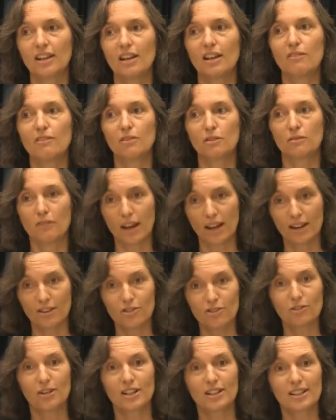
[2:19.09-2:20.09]
If you've had a
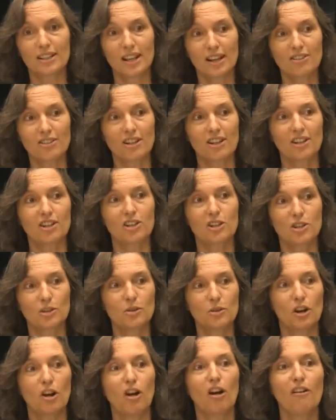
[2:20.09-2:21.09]
joint session, you
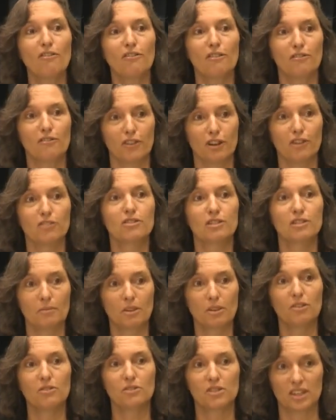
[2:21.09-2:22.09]
can often figure some
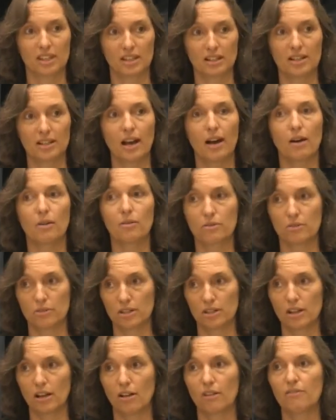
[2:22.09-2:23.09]
of those things out
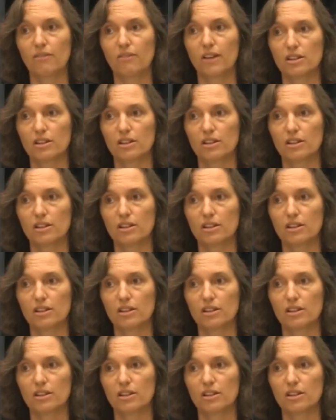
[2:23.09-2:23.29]
yourself